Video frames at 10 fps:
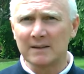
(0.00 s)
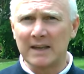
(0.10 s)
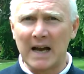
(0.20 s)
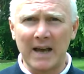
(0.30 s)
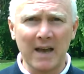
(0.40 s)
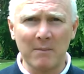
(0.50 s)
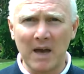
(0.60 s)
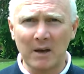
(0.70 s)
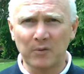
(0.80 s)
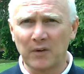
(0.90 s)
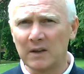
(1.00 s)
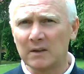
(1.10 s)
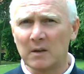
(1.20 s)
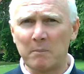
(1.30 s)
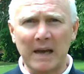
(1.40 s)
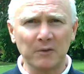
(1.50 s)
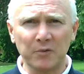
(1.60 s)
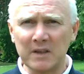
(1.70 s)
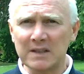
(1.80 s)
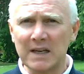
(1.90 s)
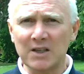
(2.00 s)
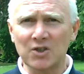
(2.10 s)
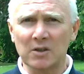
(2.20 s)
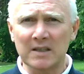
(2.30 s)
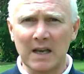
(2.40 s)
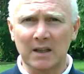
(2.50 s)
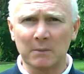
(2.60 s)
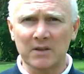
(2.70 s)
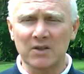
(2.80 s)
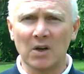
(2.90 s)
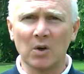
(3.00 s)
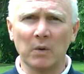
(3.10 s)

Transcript: the IMF, the Bank for International Settlements.